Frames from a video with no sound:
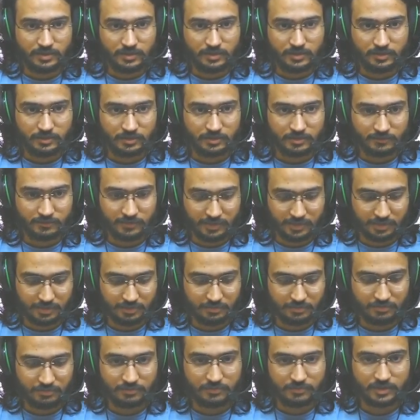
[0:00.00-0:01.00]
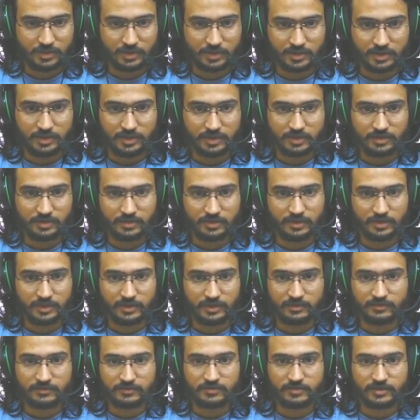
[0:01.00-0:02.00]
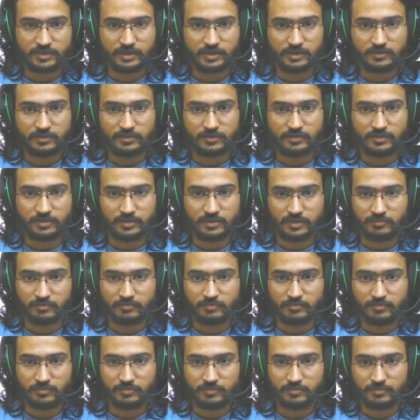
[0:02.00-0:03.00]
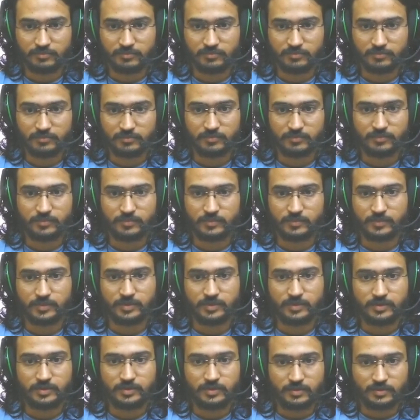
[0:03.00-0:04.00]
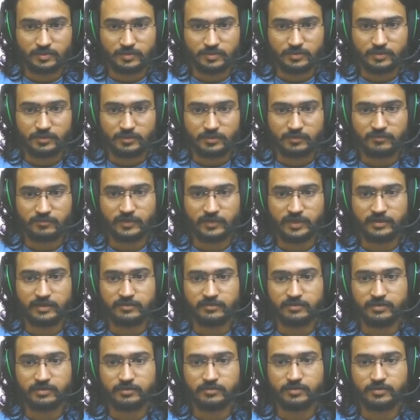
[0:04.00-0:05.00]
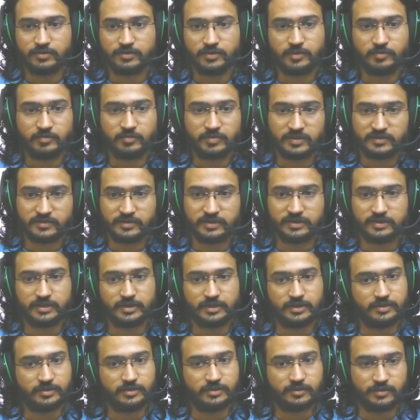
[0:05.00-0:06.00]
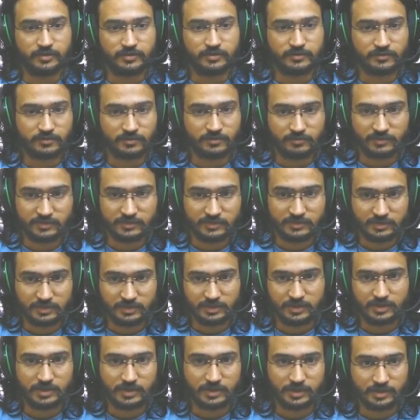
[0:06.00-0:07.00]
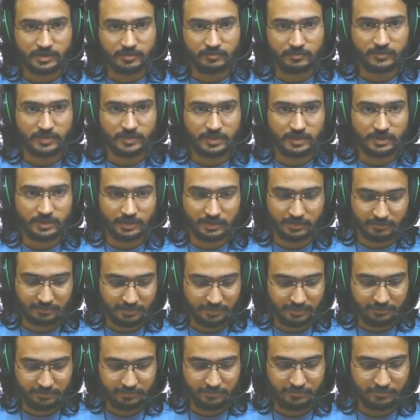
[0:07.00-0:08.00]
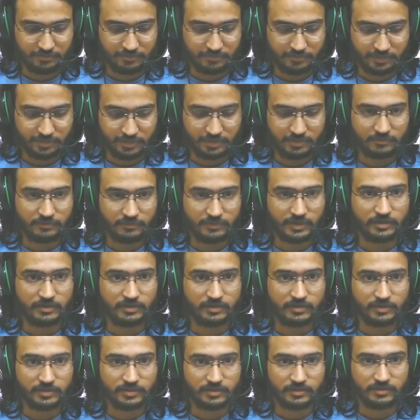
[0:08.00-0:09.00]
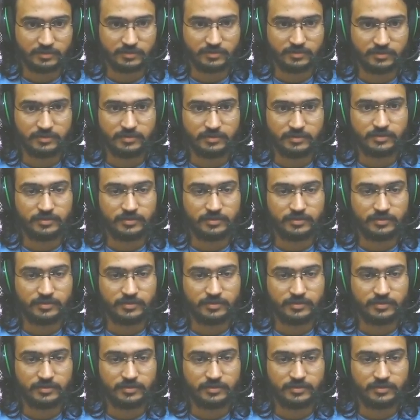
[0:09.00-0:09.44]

We can do current line string dot trim. If that is equal to empty string, then it's obviously an empty line, right? So here we can return